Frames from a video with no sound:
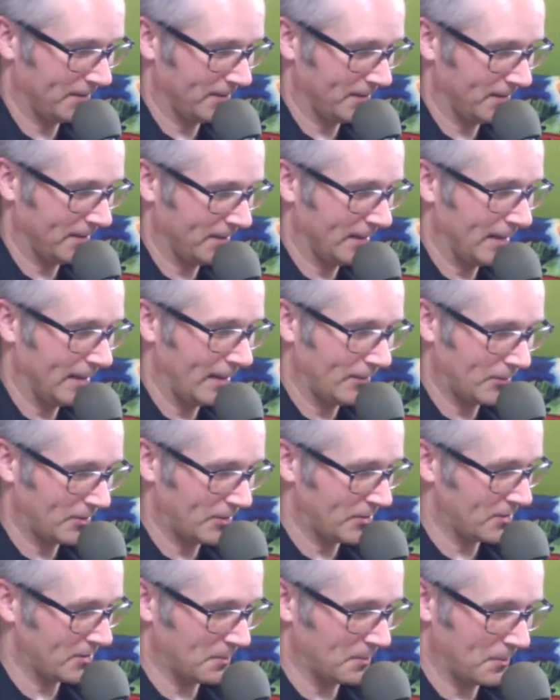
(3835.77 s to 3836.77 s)
I'll have to
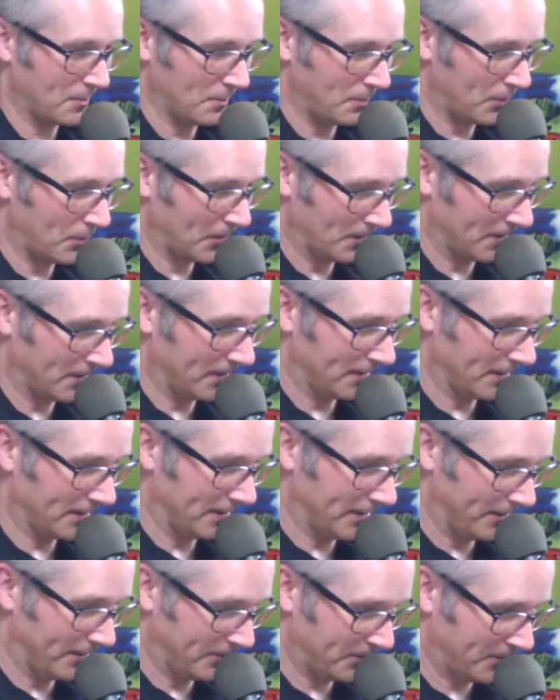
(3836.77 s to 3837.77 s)
just put the
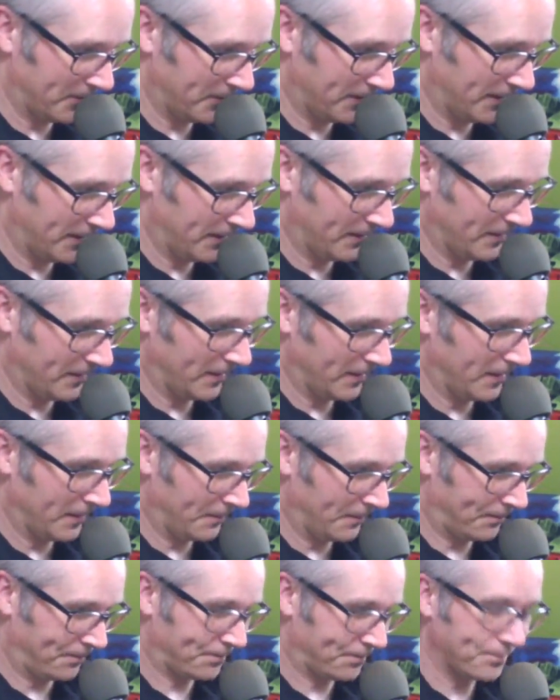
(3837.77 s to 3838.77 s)
GIF in
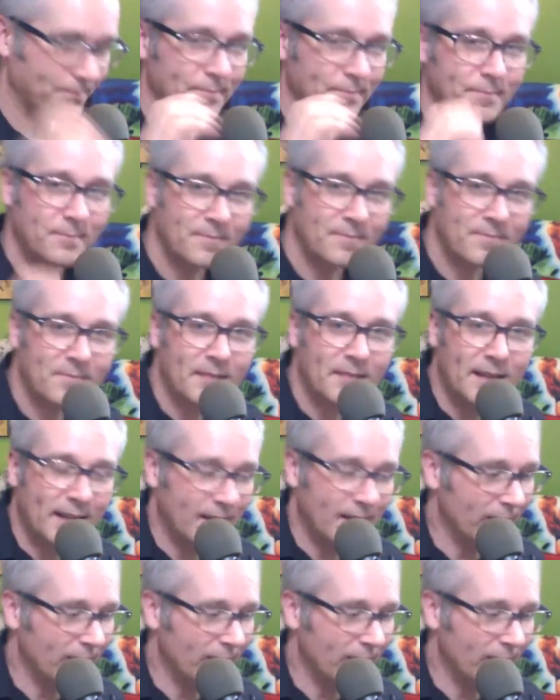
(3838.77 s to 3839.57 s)
um, in the